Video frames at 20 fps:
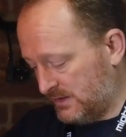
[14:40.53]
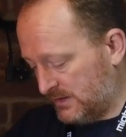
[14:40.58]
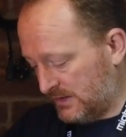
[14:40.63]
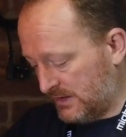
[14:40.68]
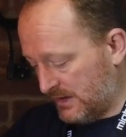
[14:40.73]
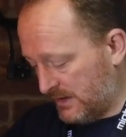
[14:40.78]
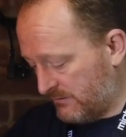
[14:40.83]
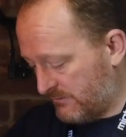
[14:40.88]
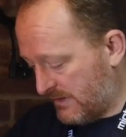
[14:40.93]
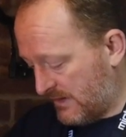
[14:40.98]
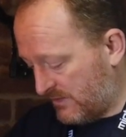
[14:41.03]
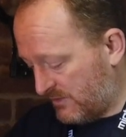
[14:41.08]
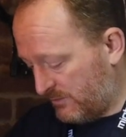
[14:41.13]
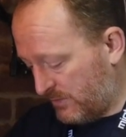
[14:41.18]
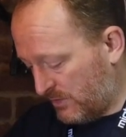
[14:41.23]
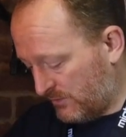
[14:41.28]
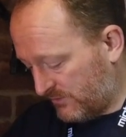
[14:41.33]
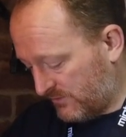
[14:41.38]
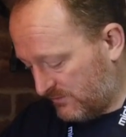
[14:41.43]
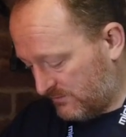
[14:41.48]
getting around the
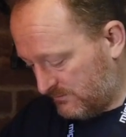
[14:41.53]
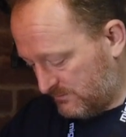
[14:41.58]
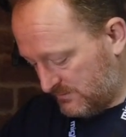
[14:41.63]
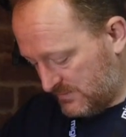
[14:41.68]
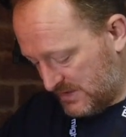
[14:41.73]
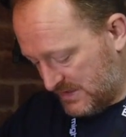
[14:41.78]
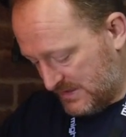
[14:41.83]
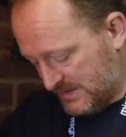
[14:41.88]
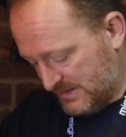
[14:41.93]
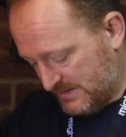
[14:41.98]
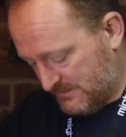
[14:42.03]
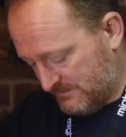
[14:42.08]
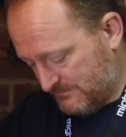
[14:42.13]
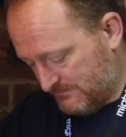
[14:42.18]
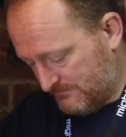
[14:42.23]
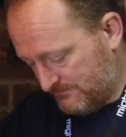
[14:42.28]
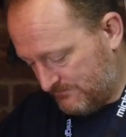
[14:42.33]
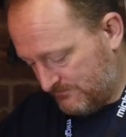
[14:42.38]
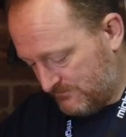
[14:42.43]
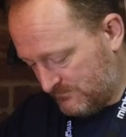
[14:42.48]

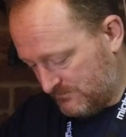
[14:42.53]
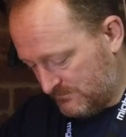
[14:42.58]
bottom.